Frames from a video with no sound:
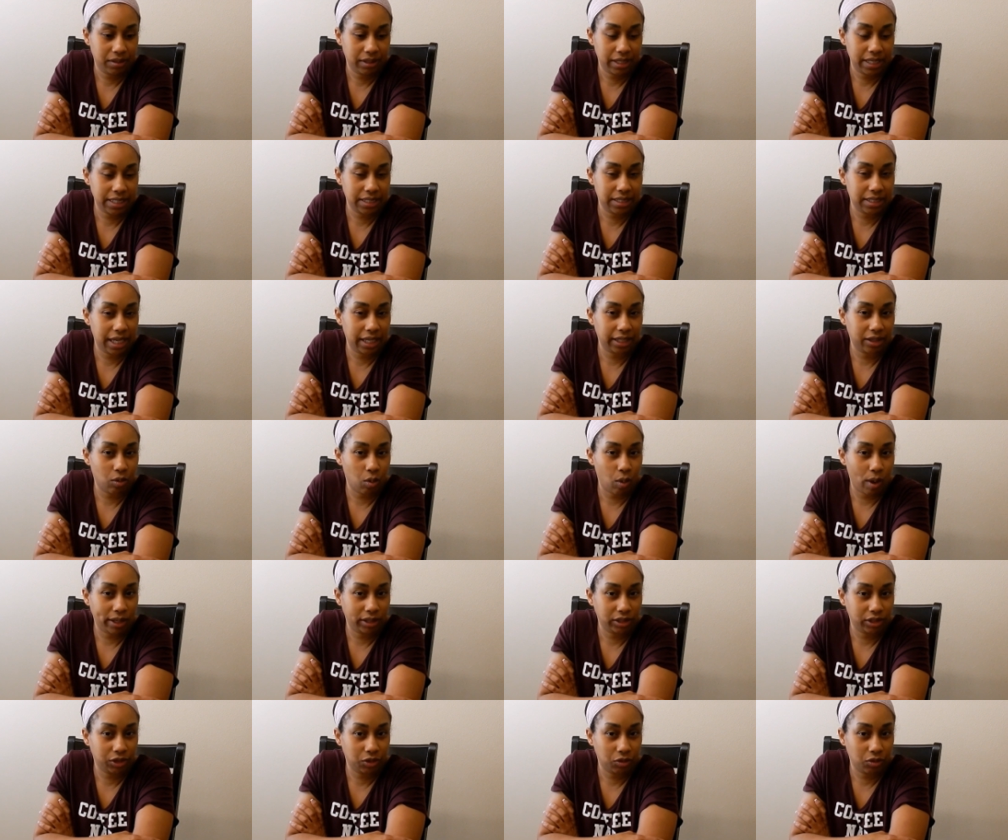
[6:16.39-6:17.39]
He's not
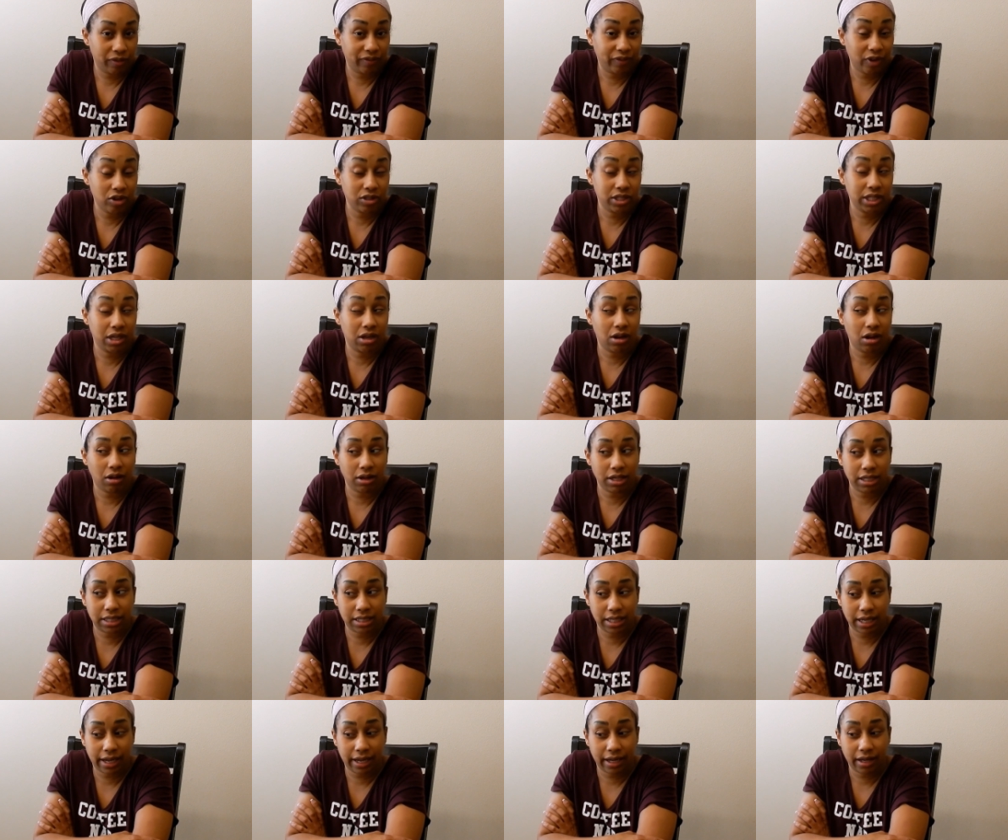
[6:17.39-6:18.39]
quite sure. First, he called
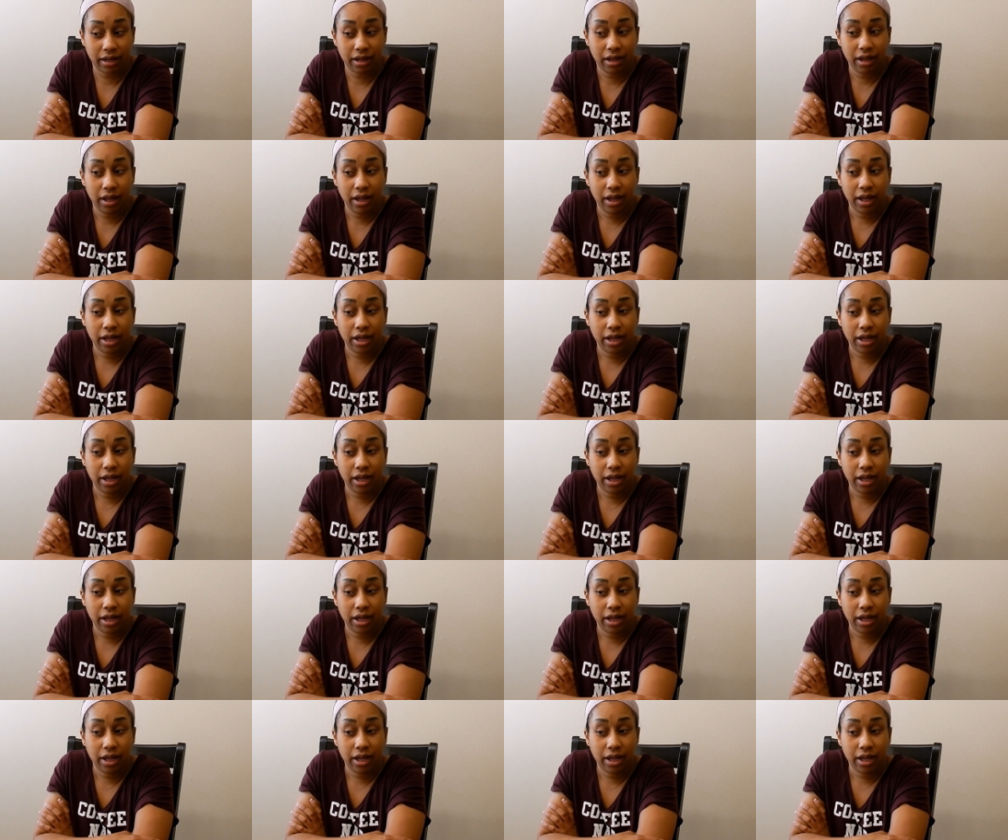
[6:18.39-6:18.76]
and said